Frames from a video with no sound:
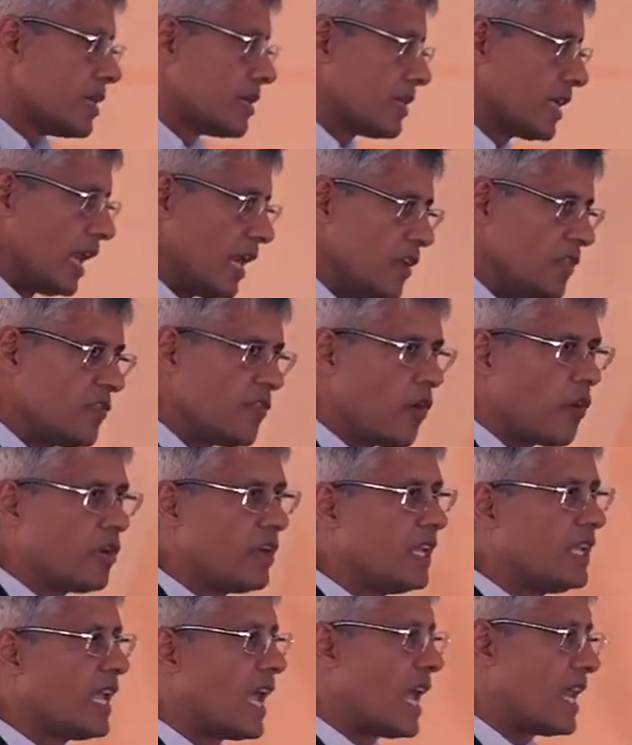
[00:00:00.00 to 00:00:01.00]

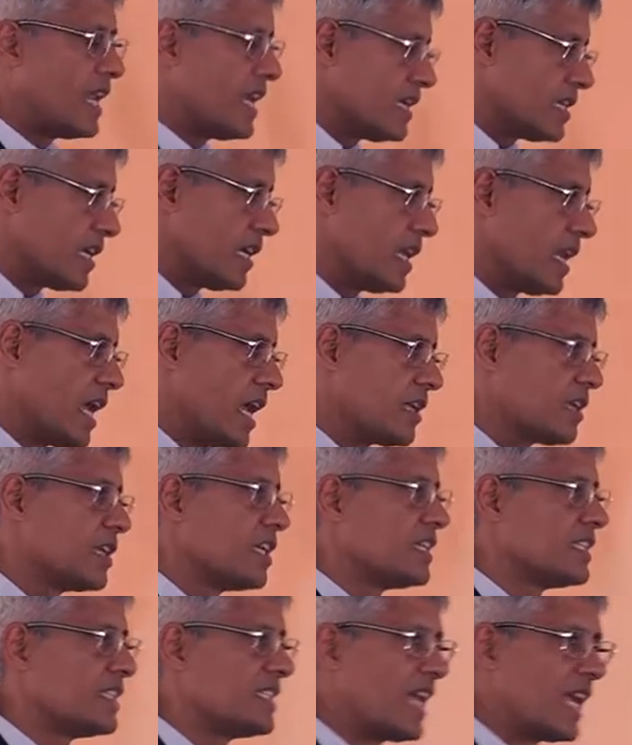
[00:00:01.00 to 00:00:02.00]
Telephony and internet
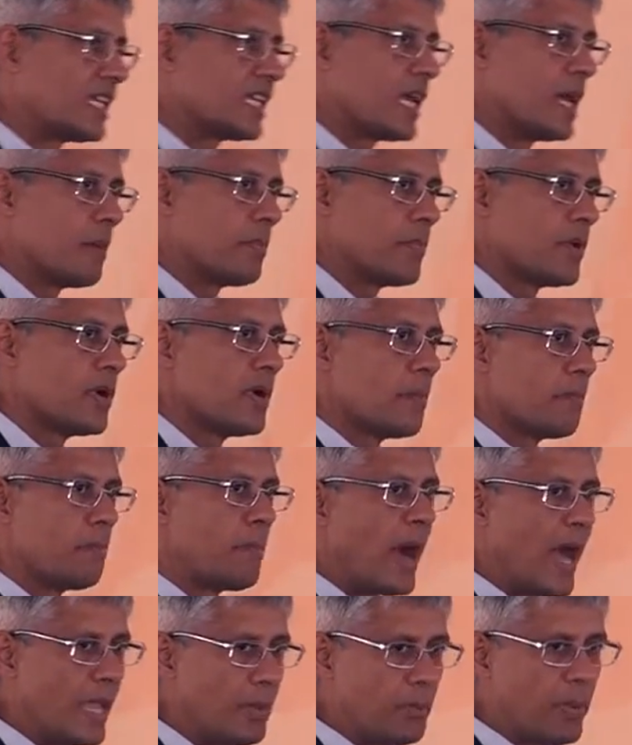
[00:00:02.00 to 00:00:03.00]
set up
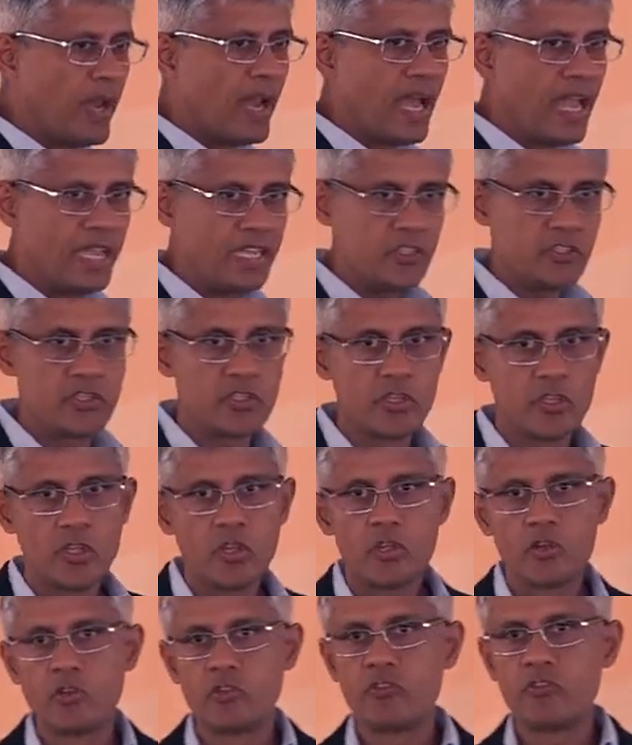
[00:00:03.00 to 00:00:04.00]
pipelines
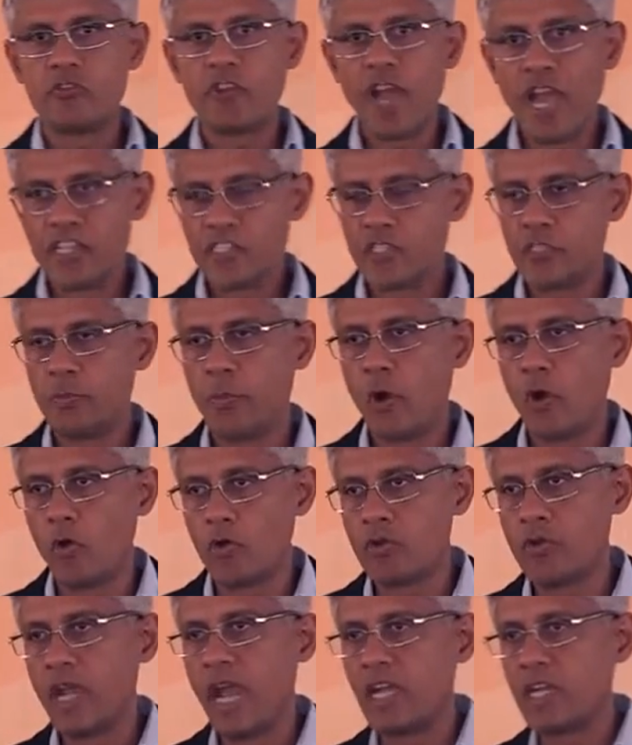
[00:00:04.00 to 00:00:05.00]
to
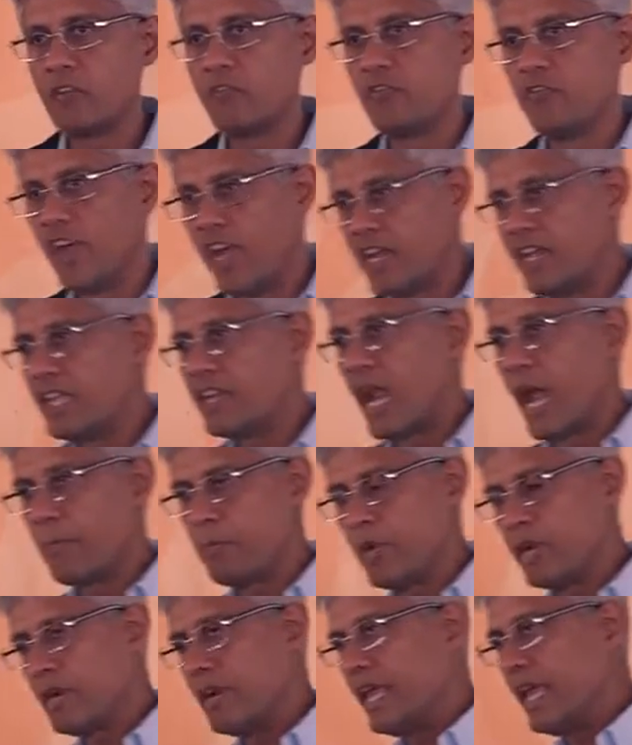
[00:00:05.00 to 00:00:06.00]
transport at a very
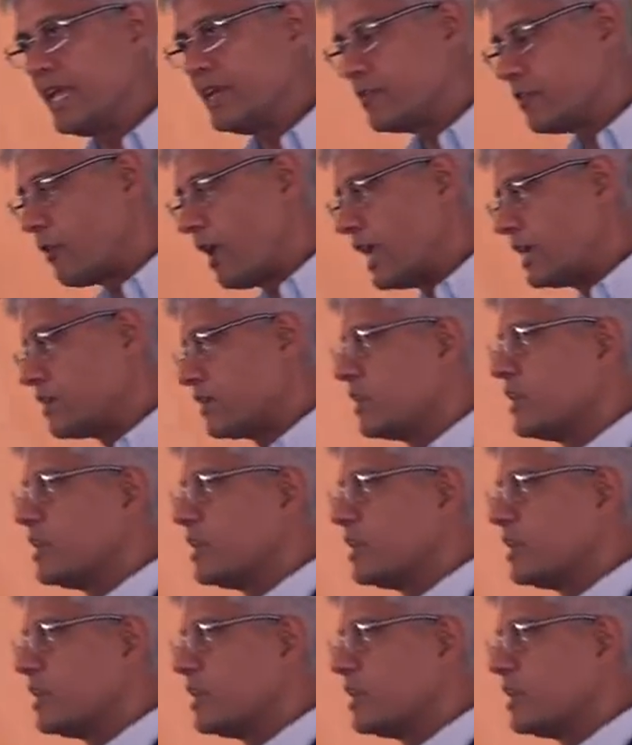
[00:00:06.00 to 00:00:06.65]
rapid rate